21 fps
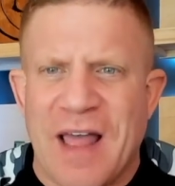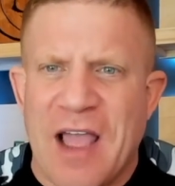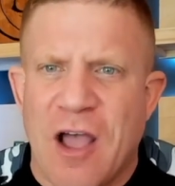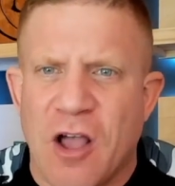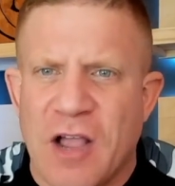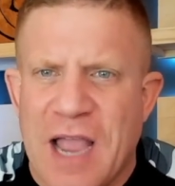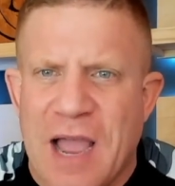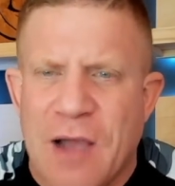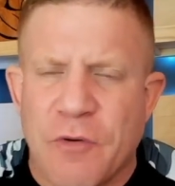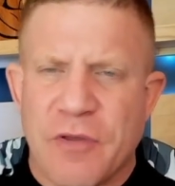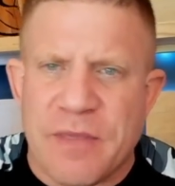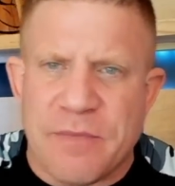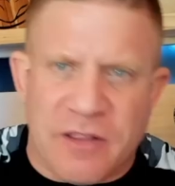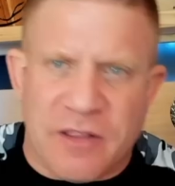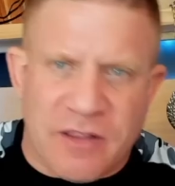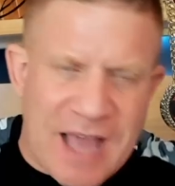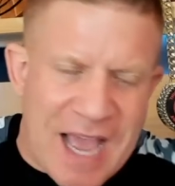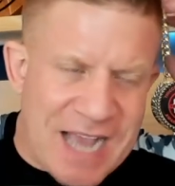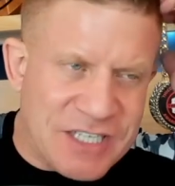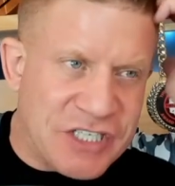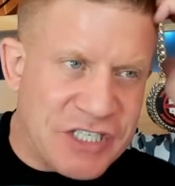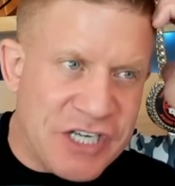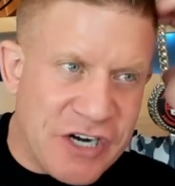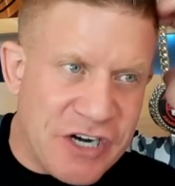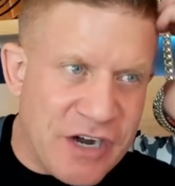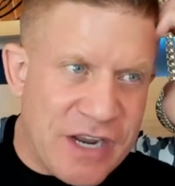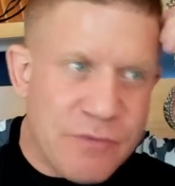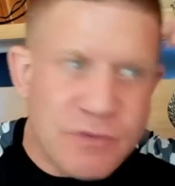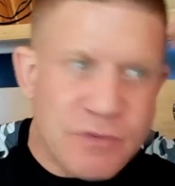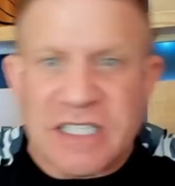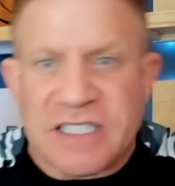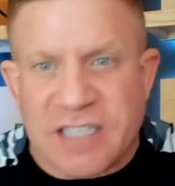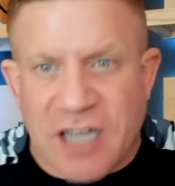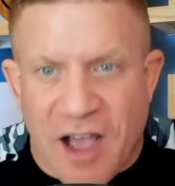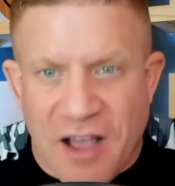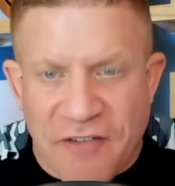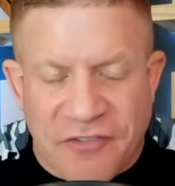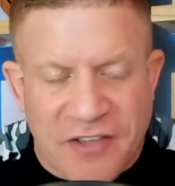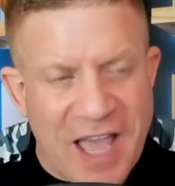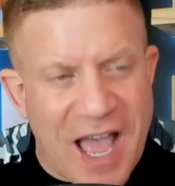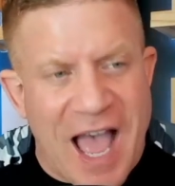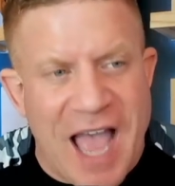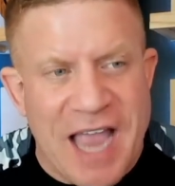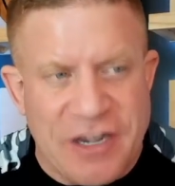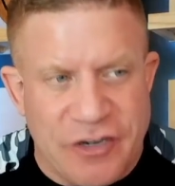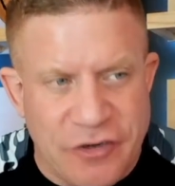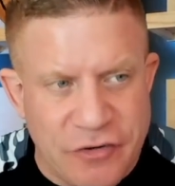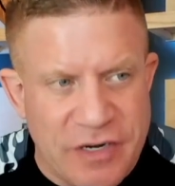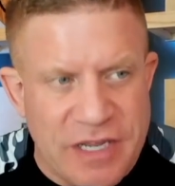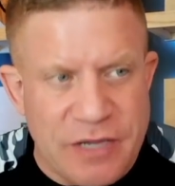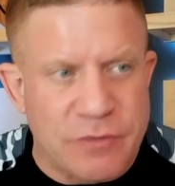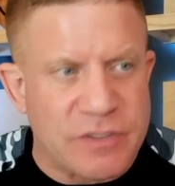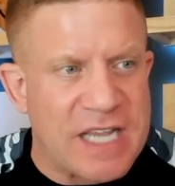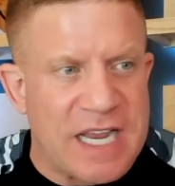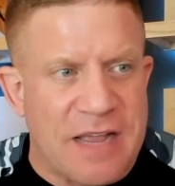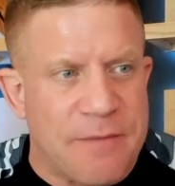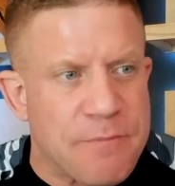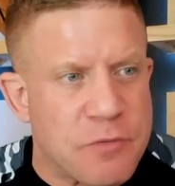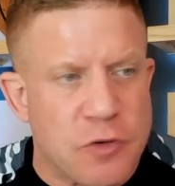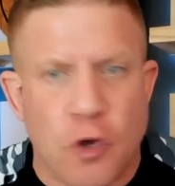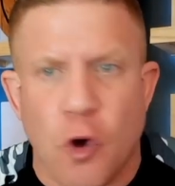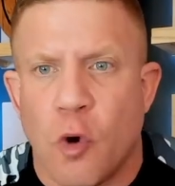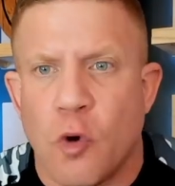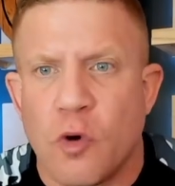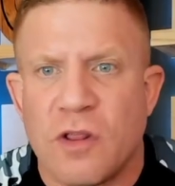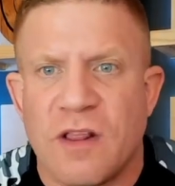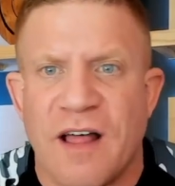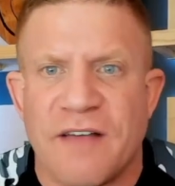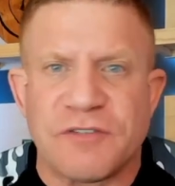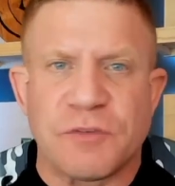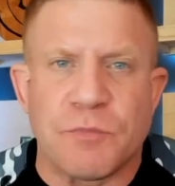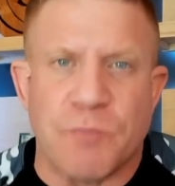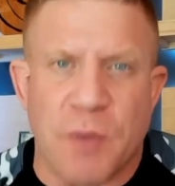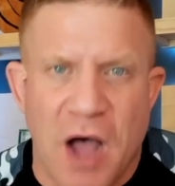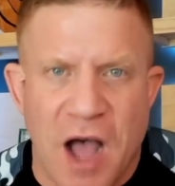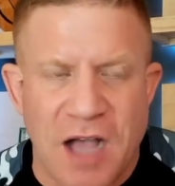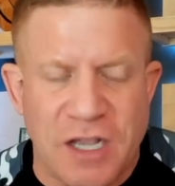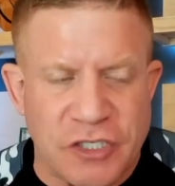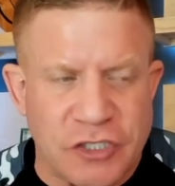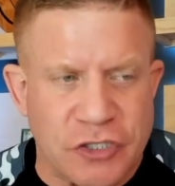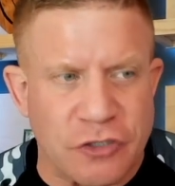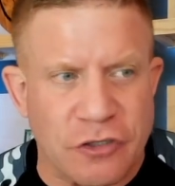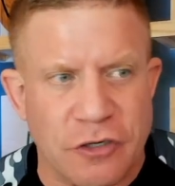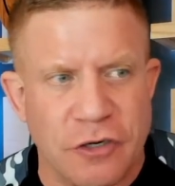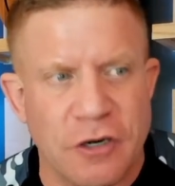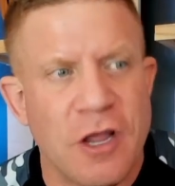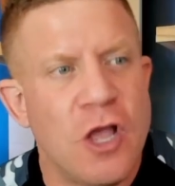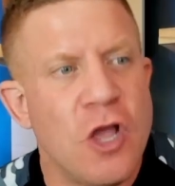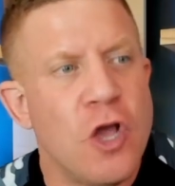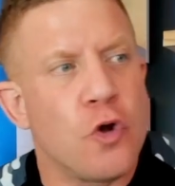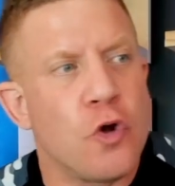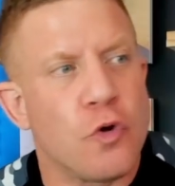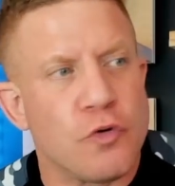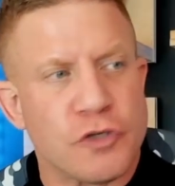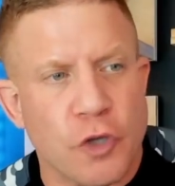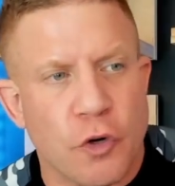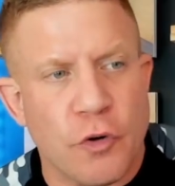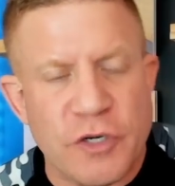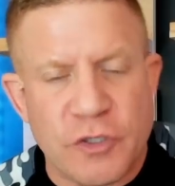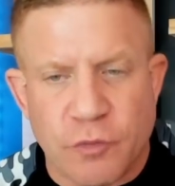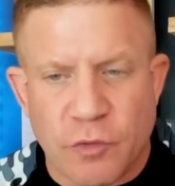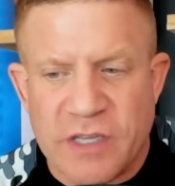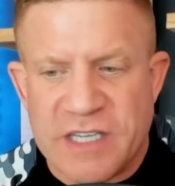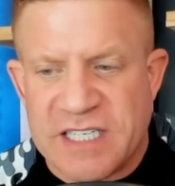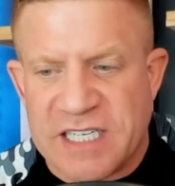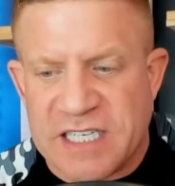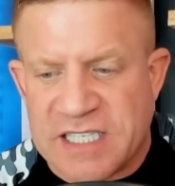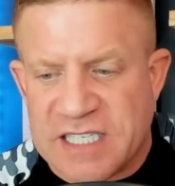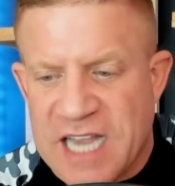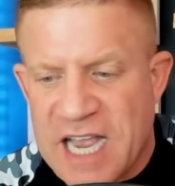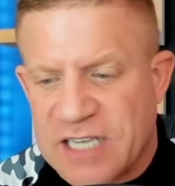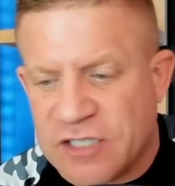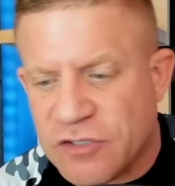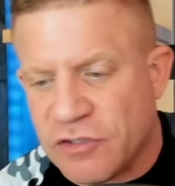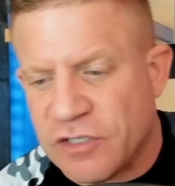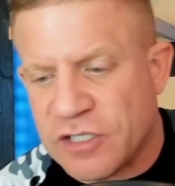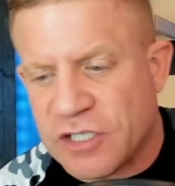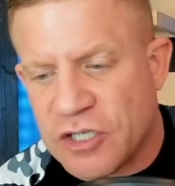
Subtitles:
I hung out with him the last year. He was a tough guy, dude. He was like a gold gloves boxer who was always really successful.